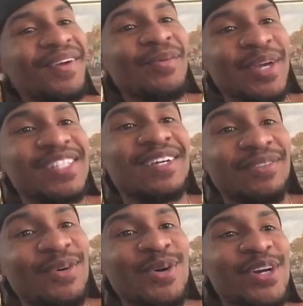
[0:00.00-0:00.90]
which
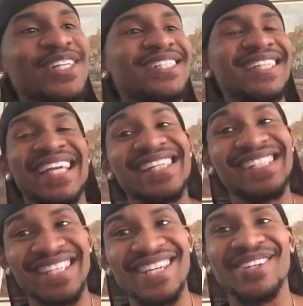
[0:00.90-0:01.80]
of course is
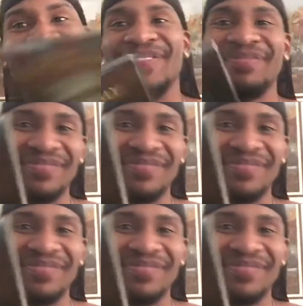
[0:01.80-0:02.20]
still